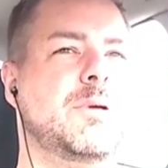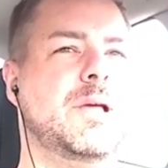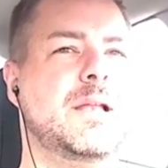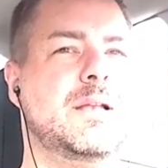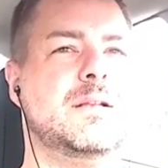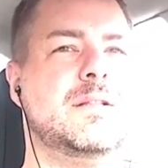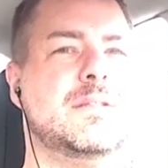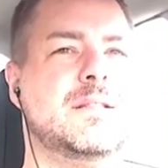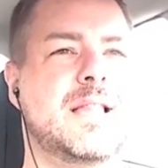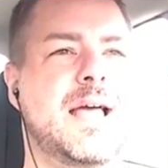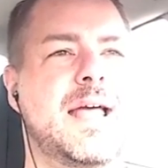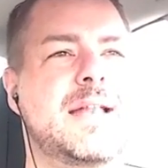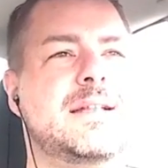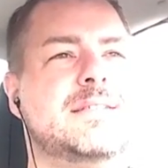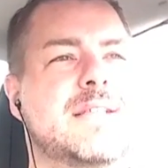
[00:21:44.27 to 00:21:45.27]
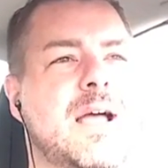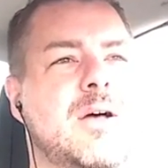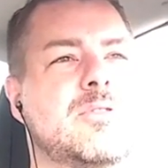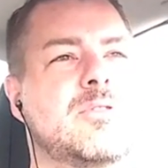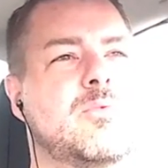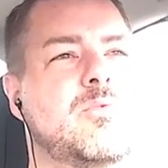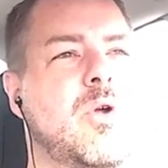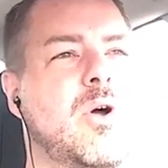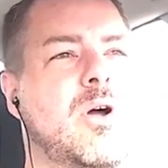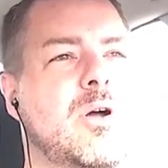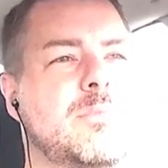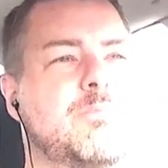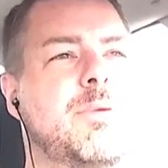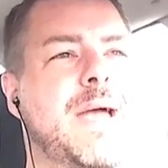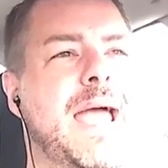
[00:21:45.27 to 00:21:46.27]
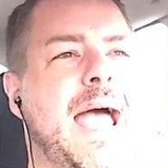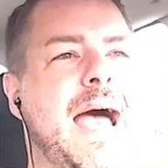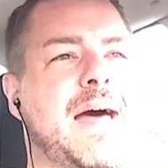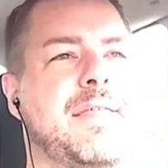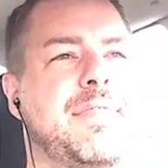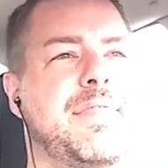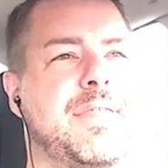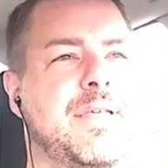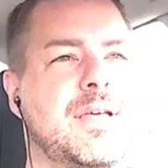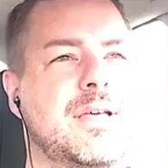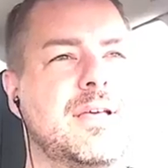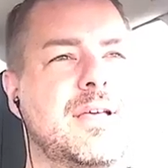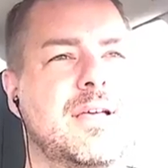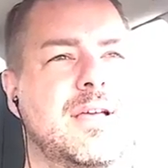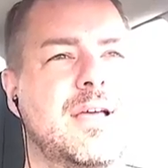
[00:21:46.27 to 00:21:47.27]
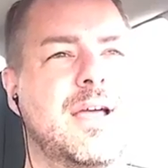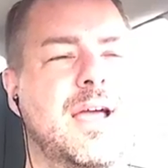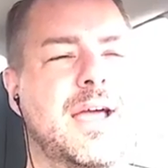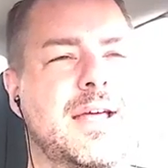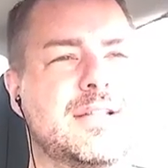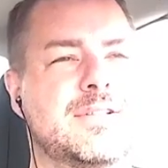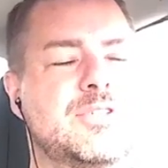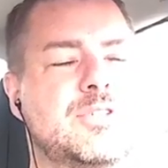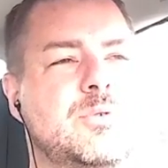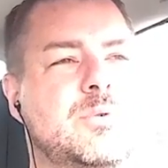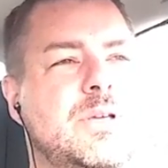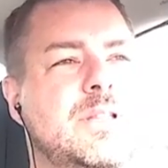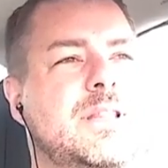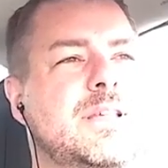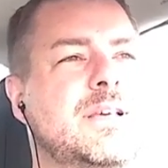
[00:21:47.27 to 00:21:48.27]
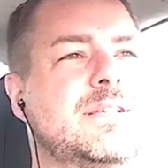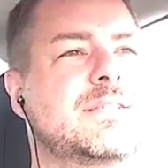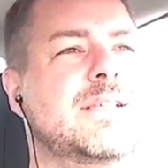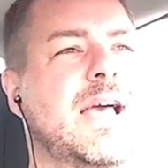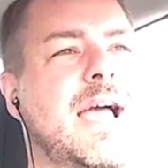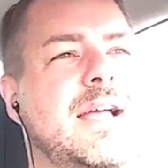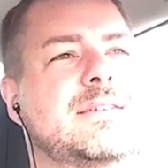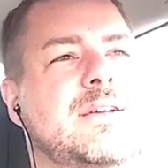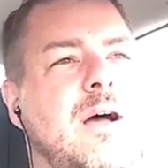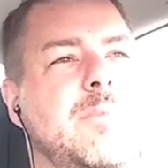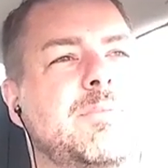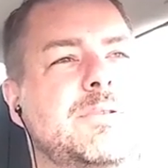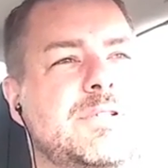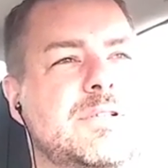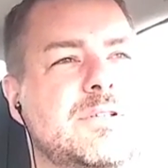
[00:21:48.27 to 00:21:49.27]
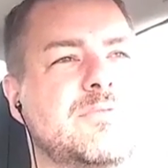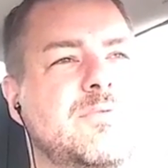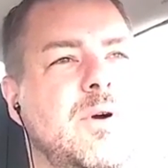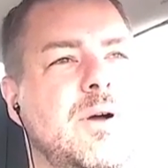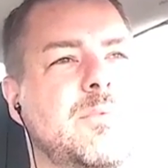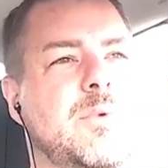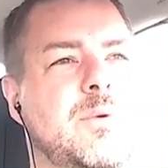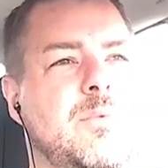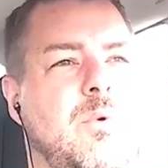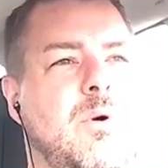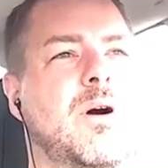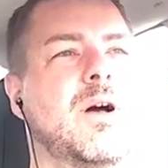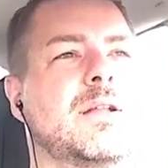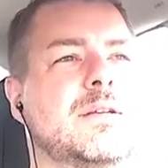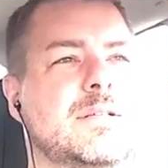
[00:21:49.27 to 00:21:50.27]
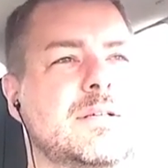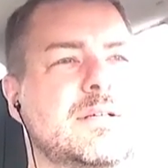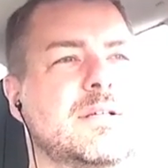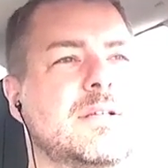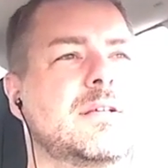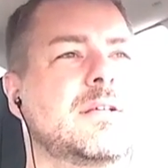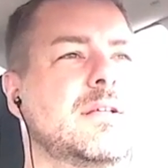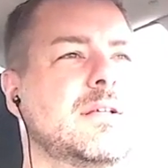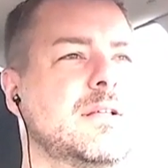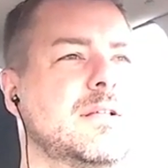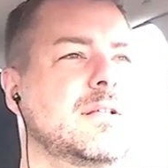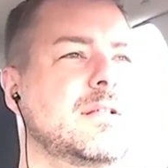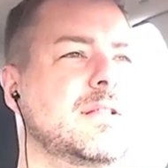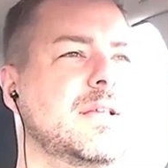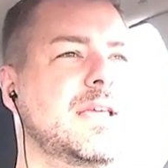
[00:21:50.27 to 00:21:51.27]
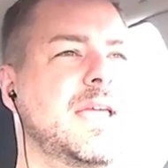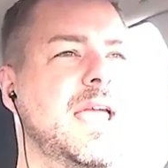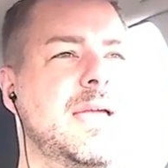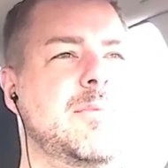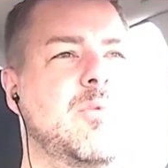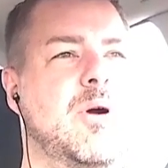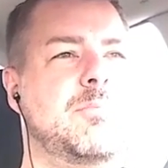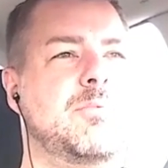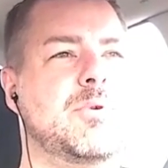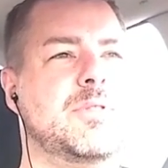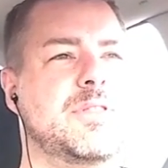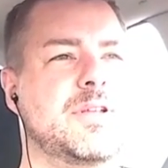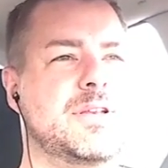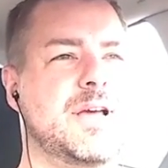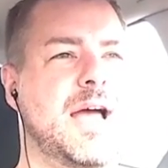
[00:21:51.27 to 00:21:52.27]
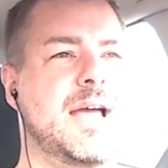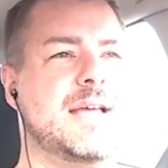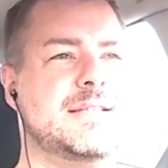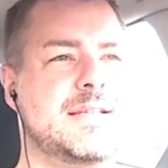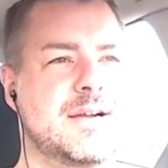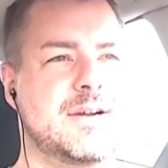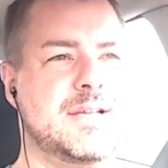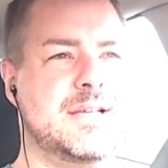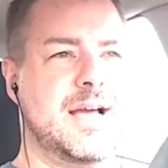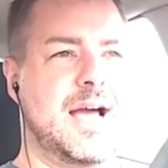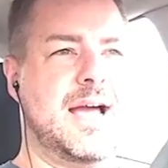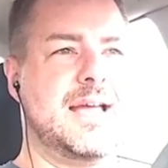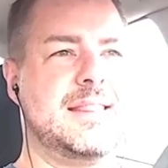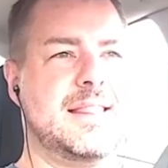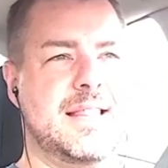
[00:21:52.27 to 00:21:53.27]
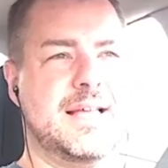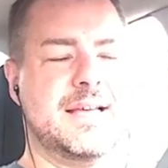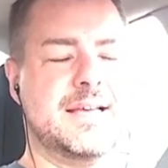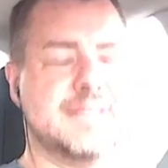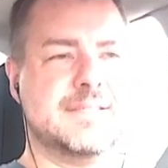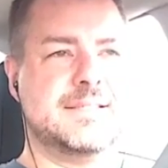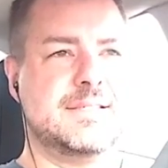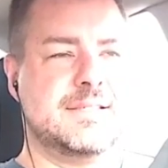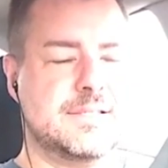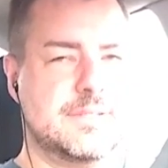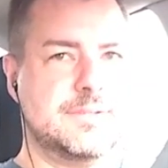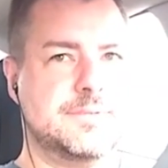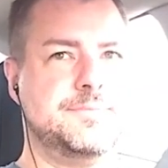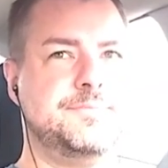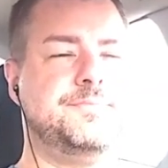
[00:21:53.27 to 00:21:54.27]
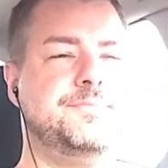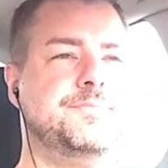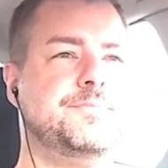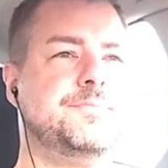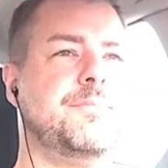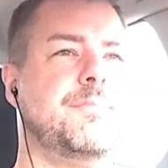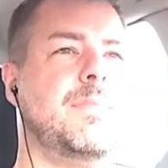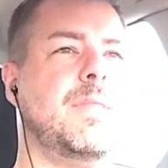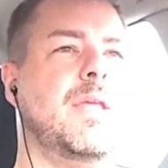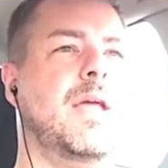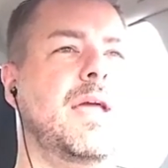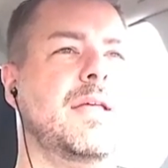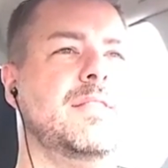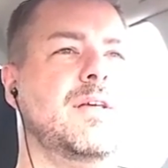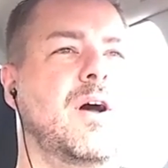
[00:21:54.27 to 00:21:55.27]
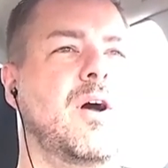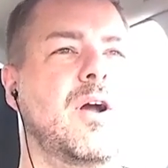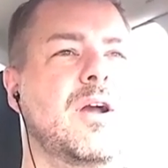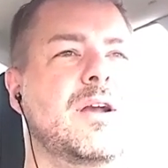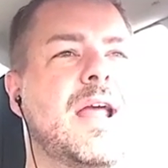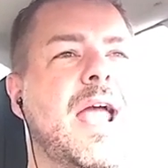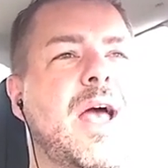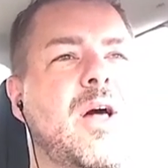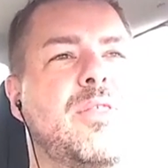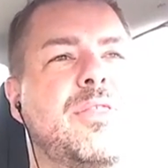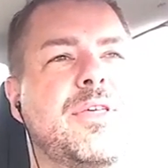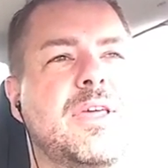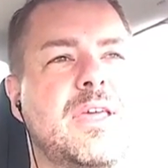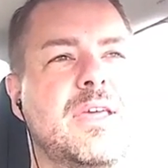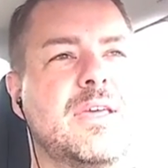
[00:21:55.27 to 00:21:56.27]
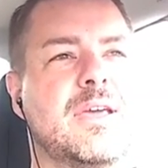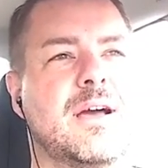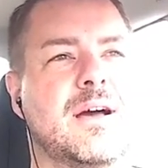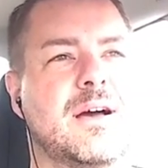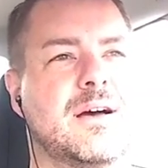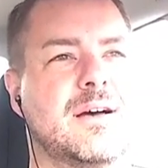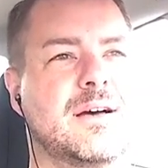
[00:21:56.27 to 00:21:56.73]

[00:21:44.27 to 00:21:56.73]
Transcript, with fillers: been led down the wrong path, and it's doing the exact opposite of what we want. They came up with the dietary guidelines and the heart-healthy